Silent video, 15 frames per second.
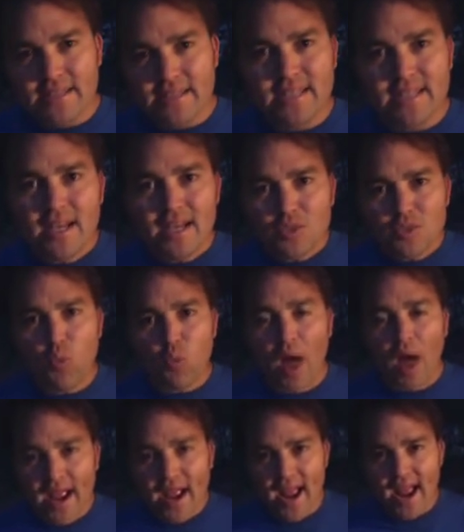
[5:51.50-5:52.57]
does
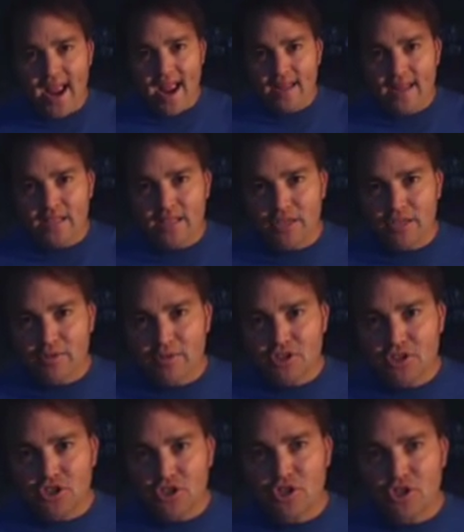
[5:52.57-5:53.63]
YA
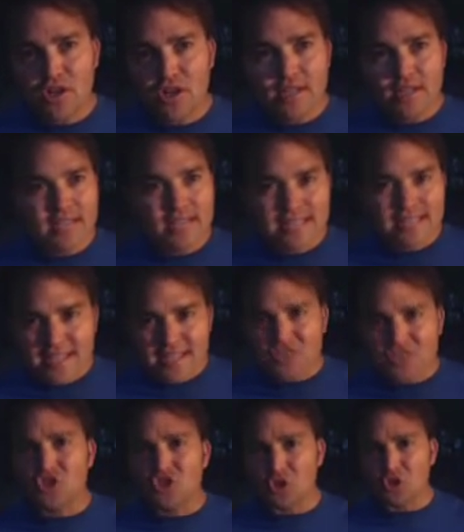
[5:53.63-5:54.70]
literature, does it
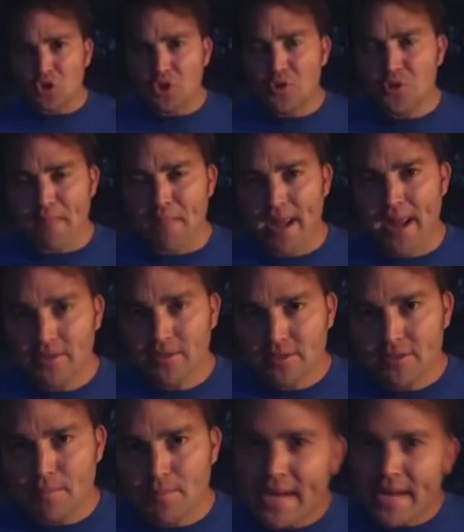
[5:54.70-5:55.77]
exclude
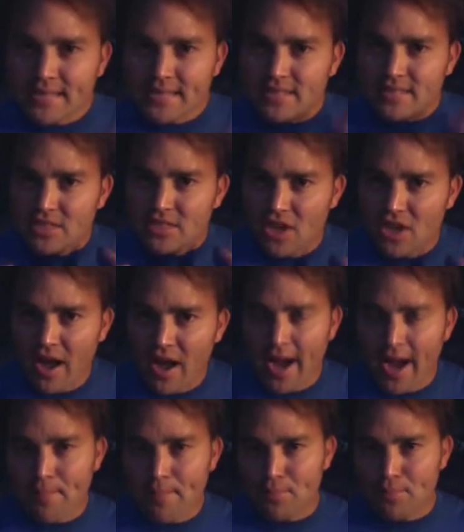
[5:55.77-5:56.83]
males? Because it's such a
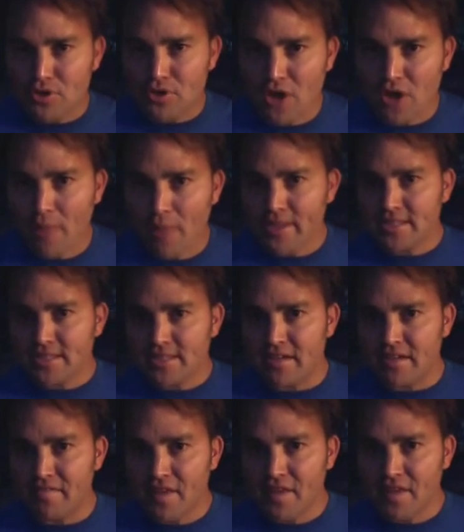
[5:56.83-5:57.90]
high predominance
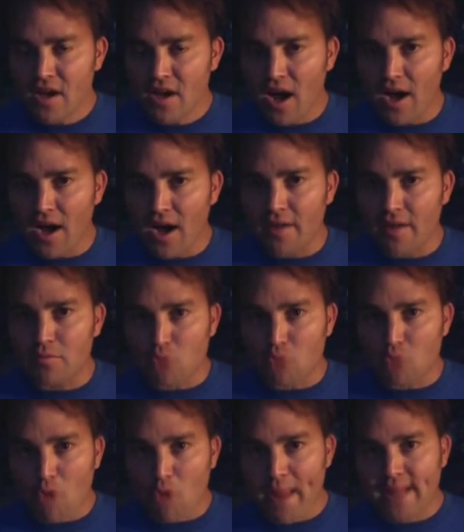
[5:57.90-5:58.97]
of
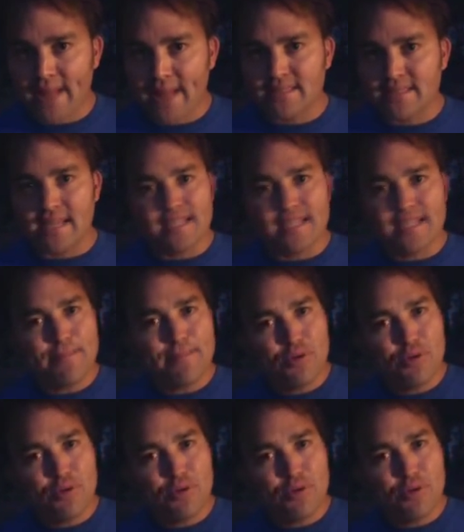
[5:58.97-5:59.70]
romance, is it